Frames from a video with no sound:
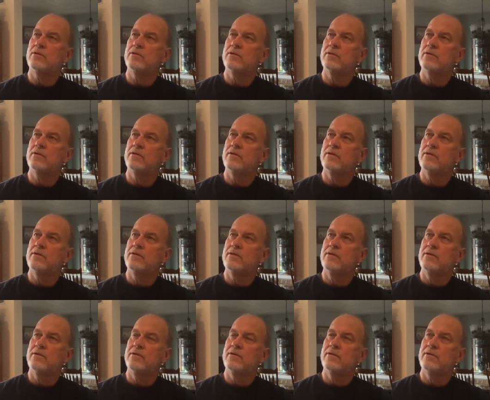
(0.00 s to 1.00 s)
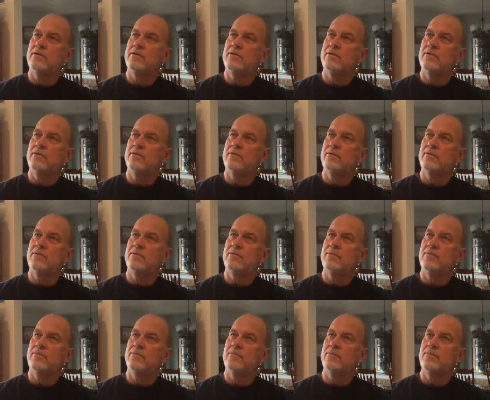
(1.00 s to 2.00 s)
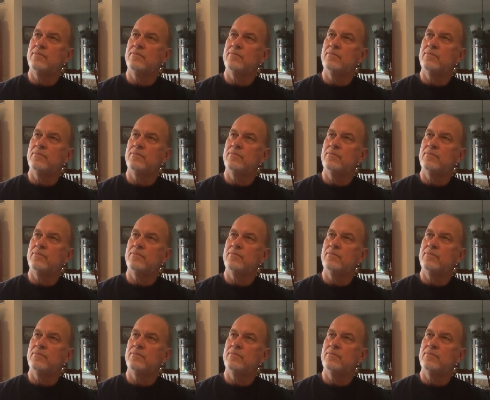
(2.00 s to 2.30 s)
Nobody speaks.